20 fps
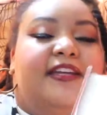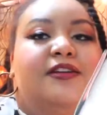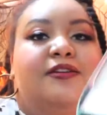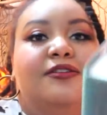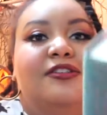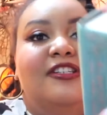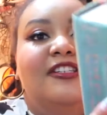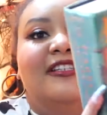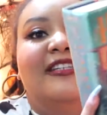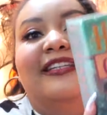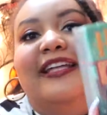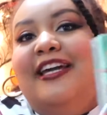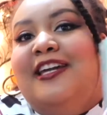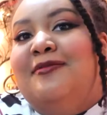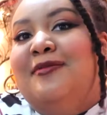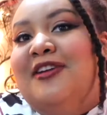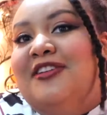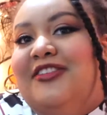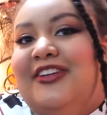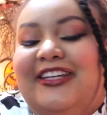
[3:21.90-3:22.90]
usually
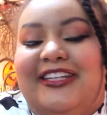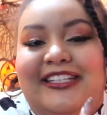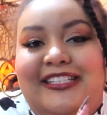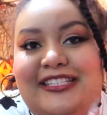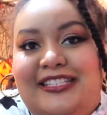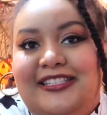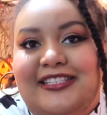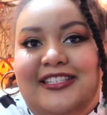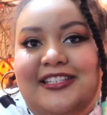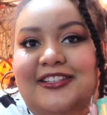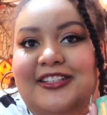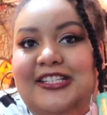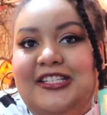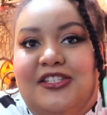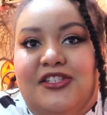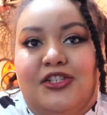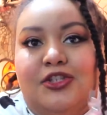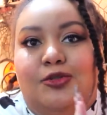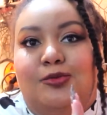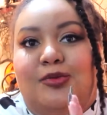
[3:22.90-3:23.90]
like my fantasy
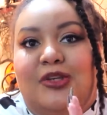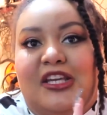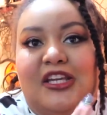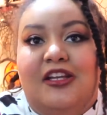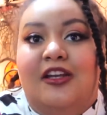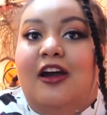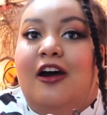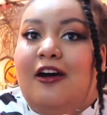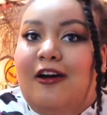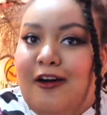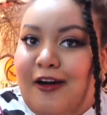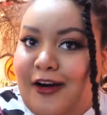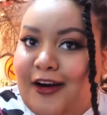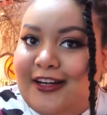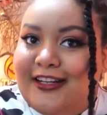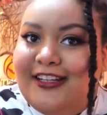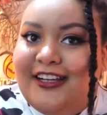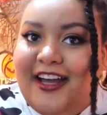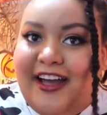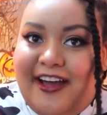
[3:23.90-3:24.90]
series to be
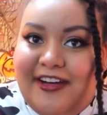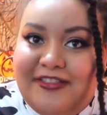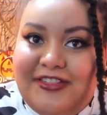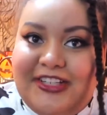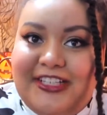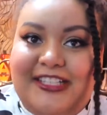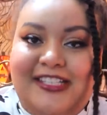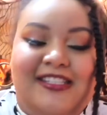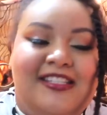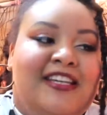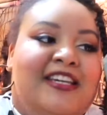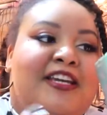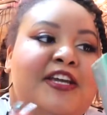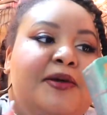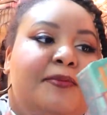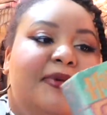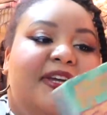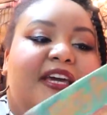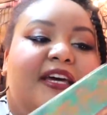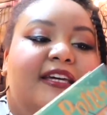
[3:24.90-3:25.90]
hard covers
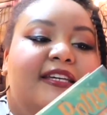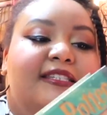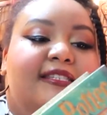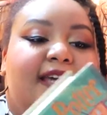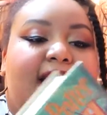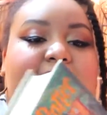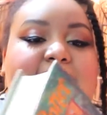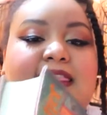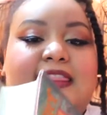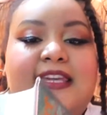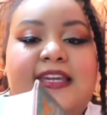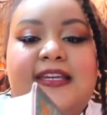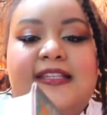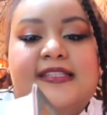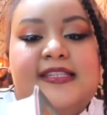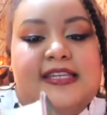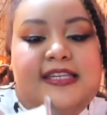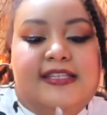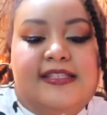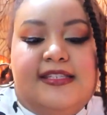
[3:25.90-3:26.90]
because I think
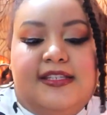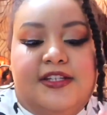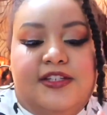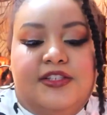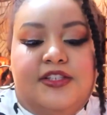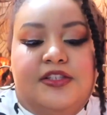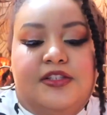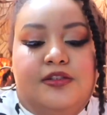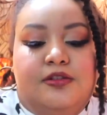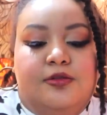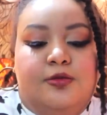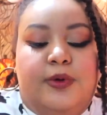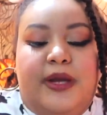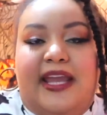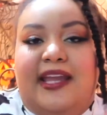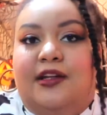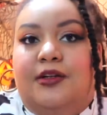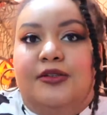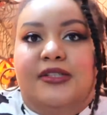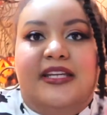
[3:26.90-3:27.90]
it's easier to
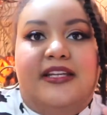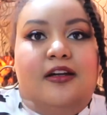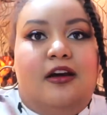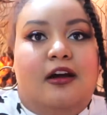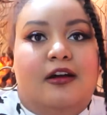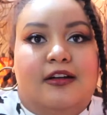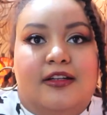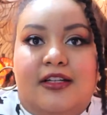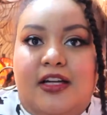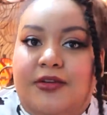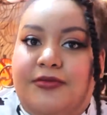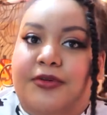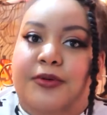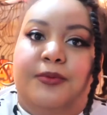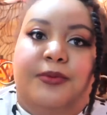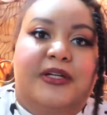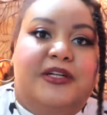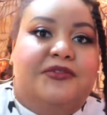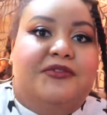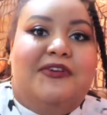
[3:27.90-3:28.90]
annotate a hardcover
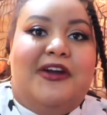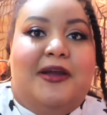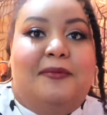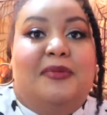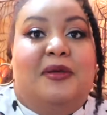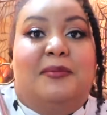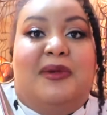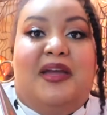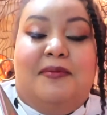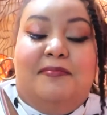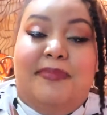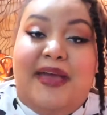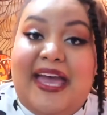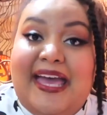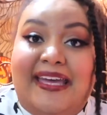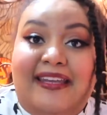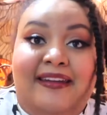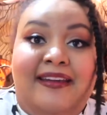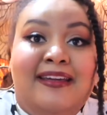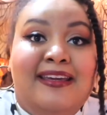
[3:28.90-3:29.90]
whenever I'm in my
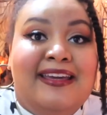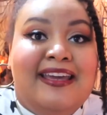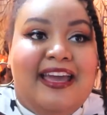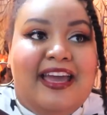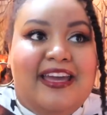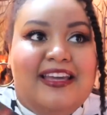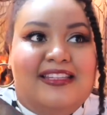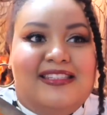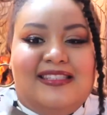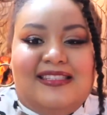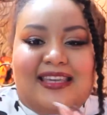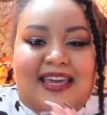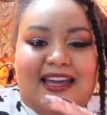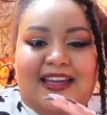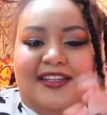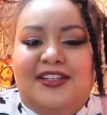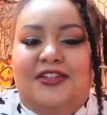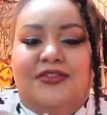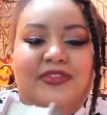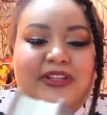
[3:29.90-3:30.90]
bed. It's
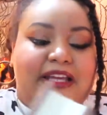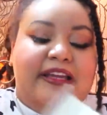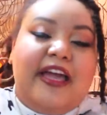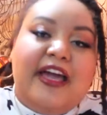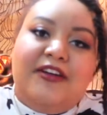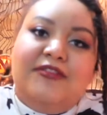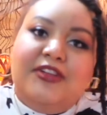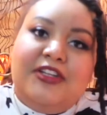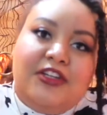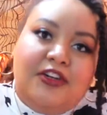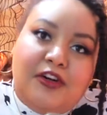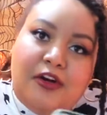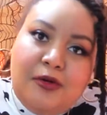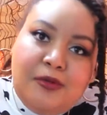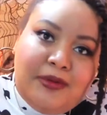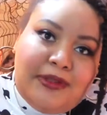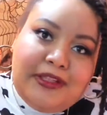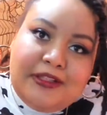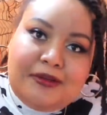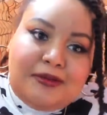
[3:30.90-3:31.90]
kind of like having your
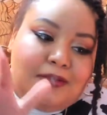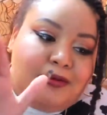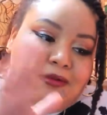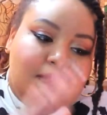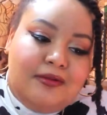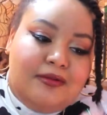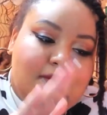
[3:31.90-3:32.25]
own little